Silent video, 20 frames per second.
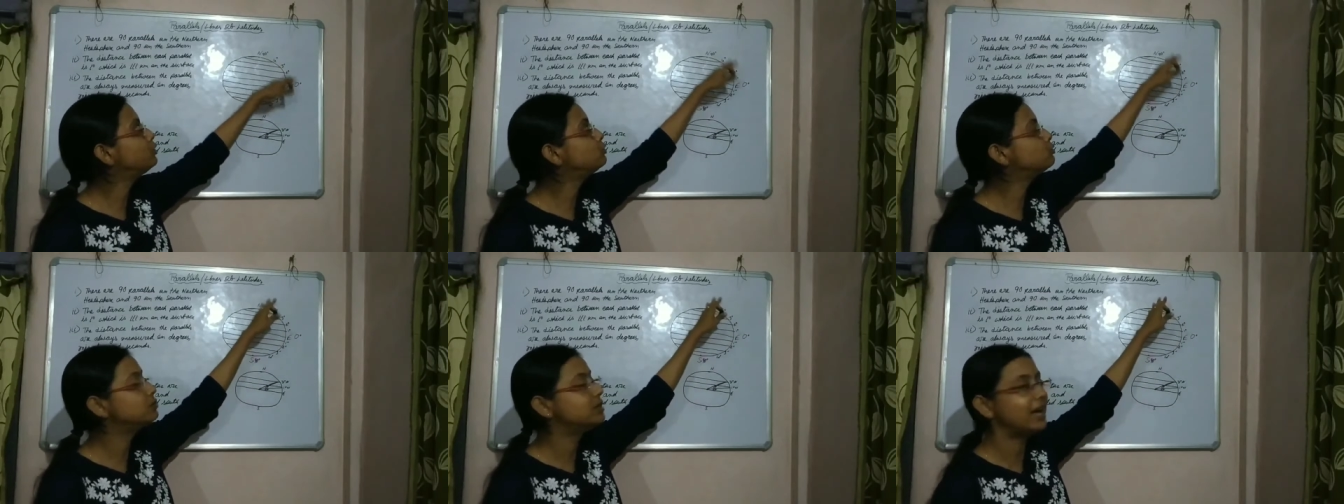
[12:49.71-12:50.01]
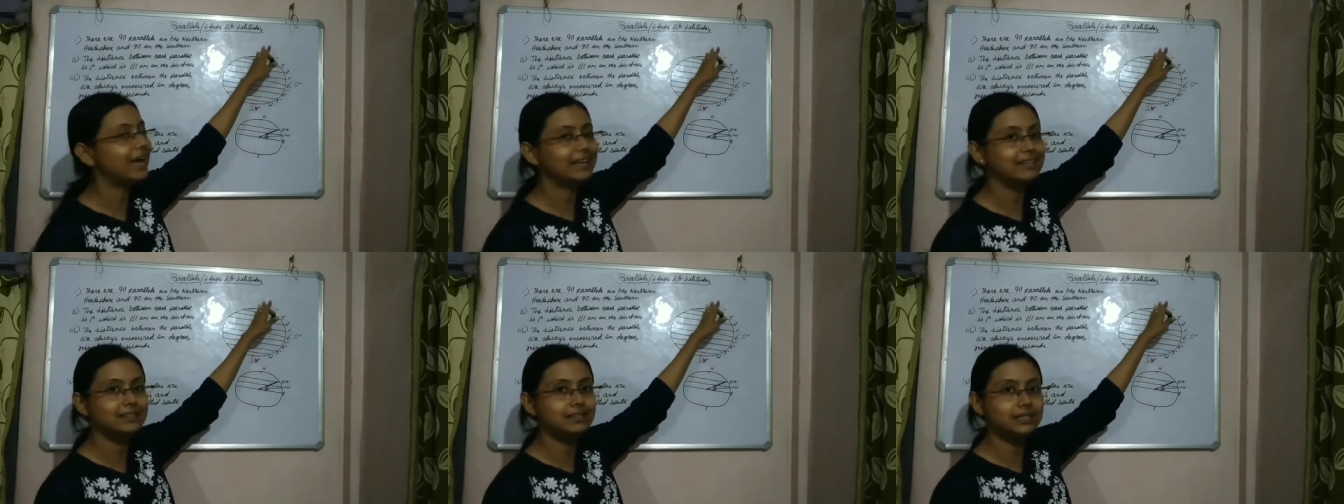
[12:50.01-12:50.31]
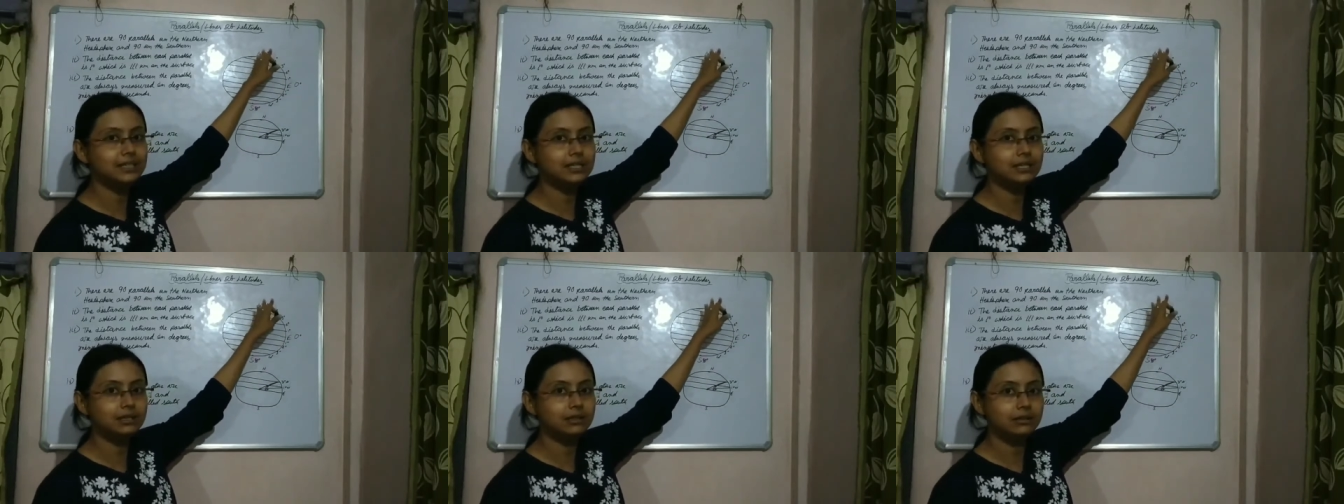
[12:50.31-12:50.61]
to
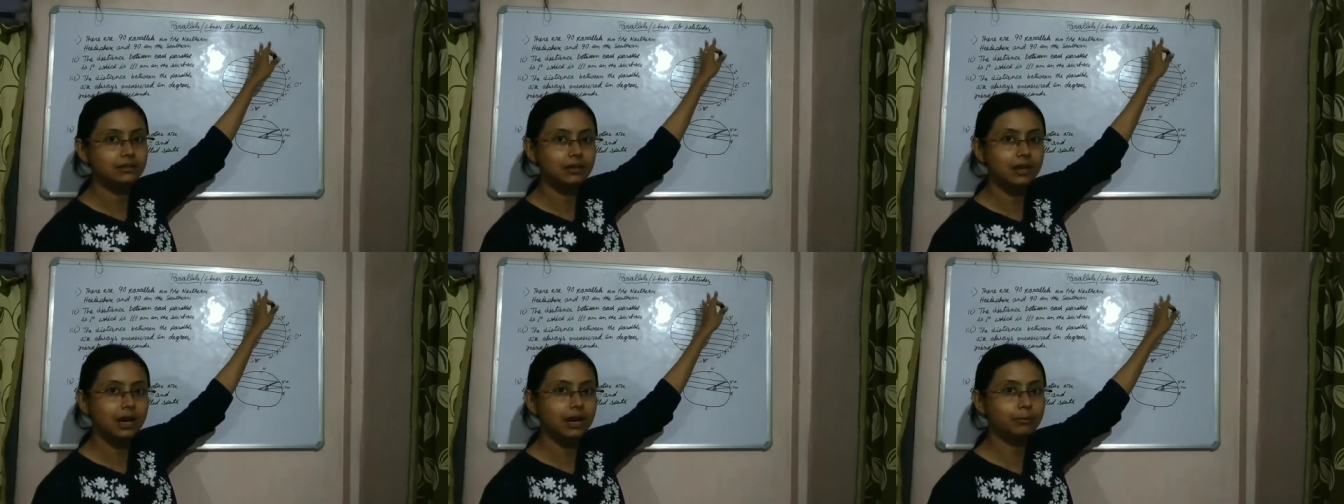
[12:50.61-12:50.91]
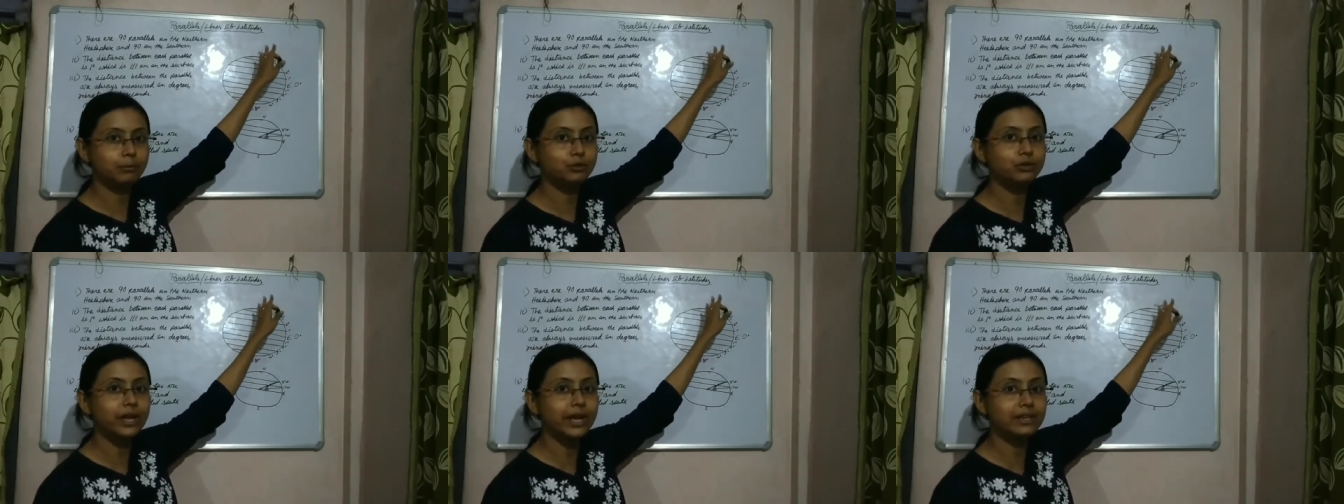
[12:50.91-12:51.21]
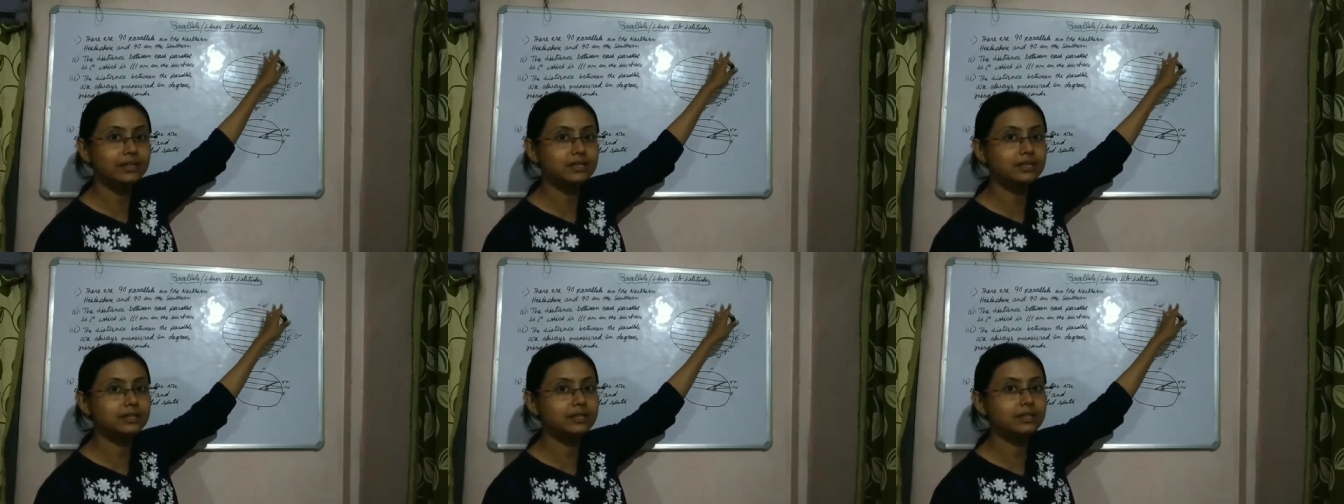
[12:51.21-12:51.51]
90, up to
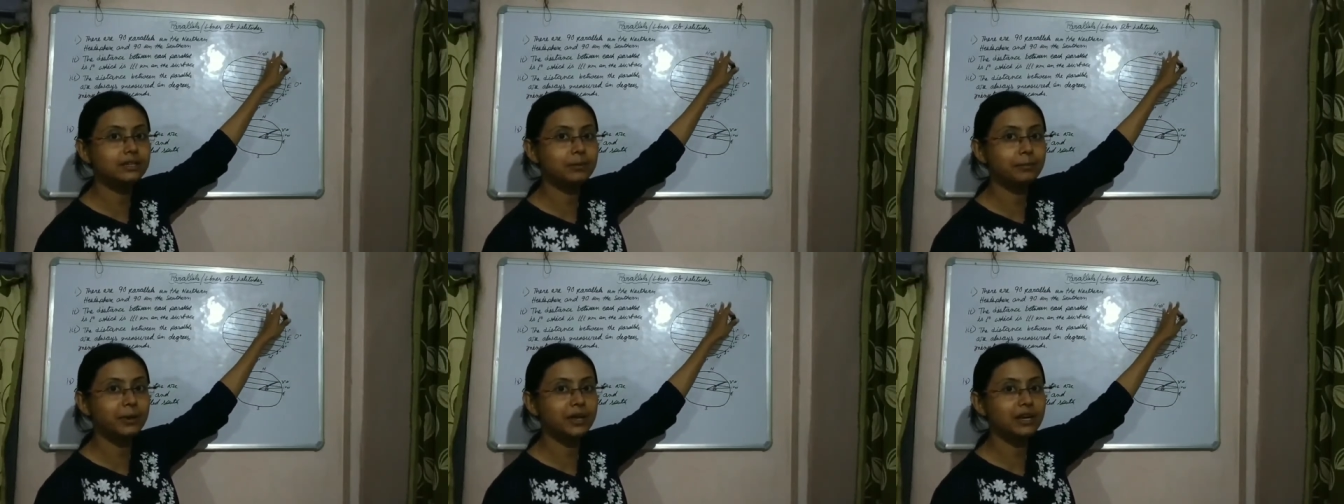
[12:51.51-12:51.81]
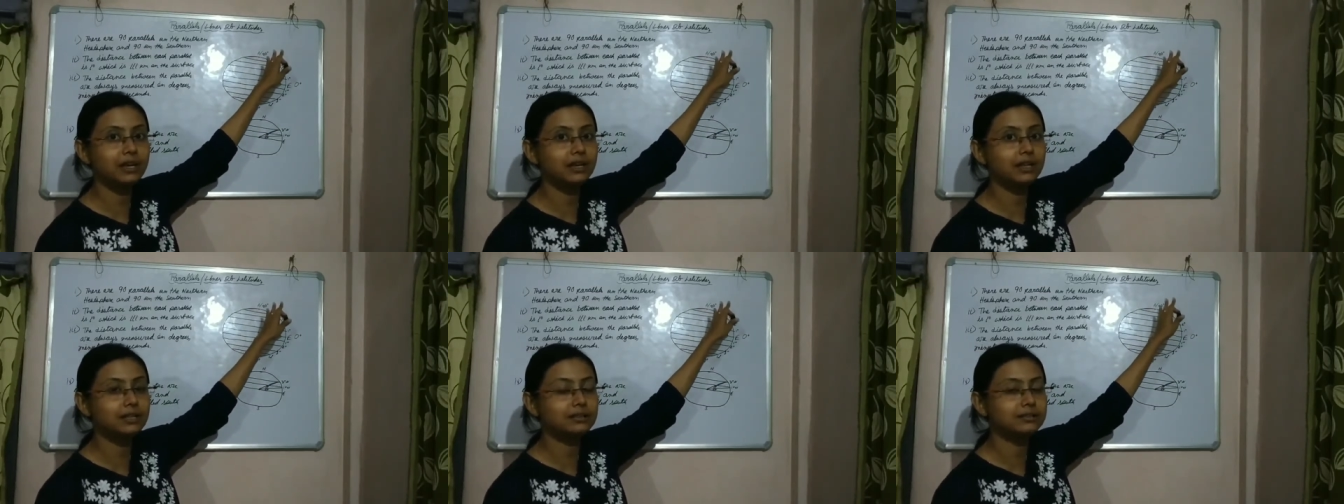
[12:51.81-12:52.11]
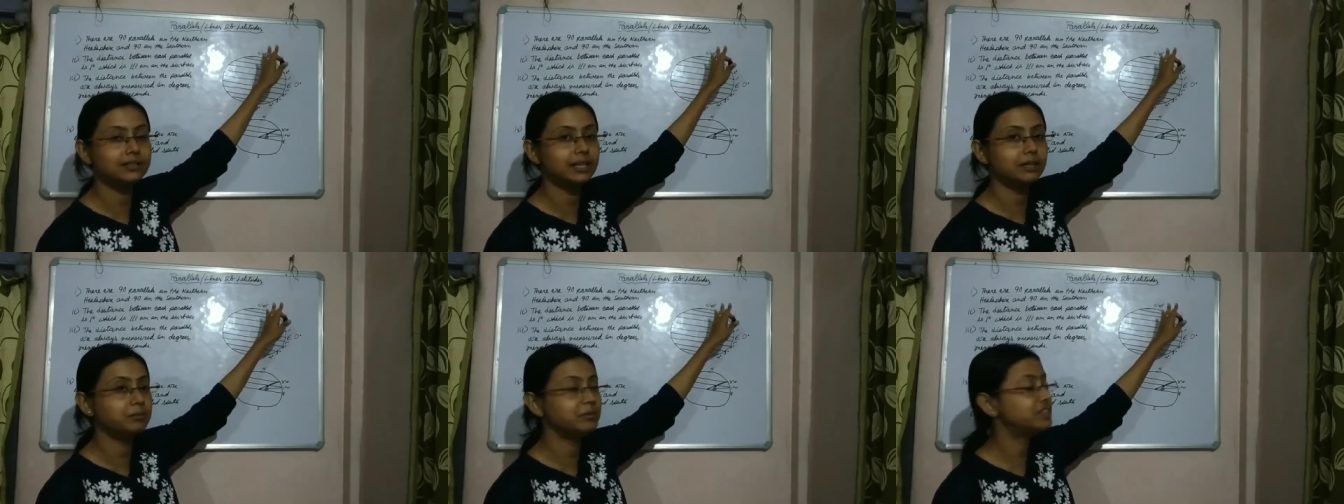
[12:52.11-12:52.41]
90-degree parallels,
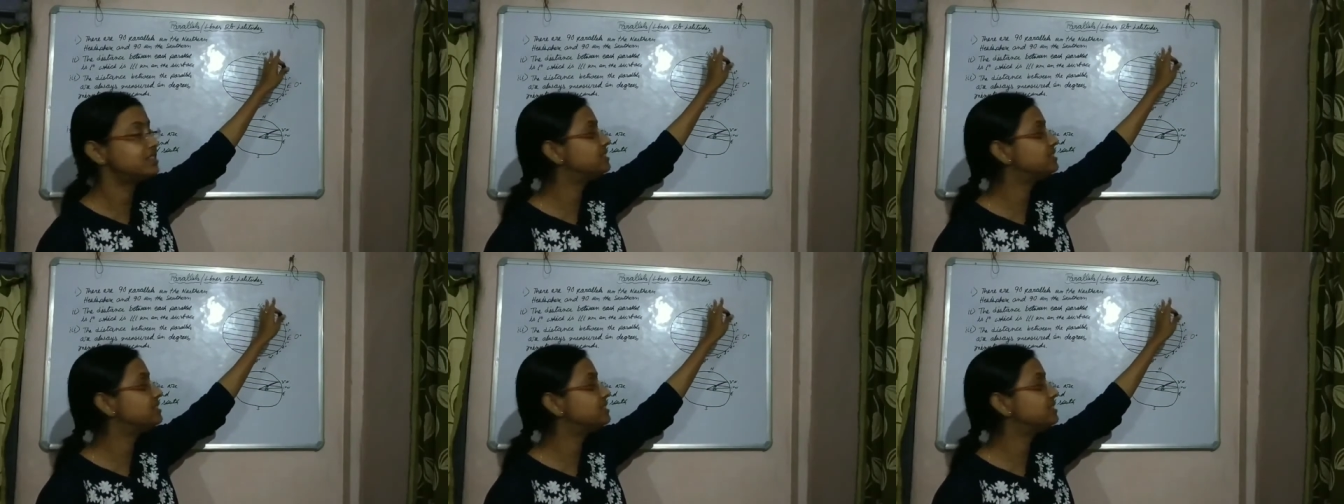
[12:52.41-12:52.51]
that means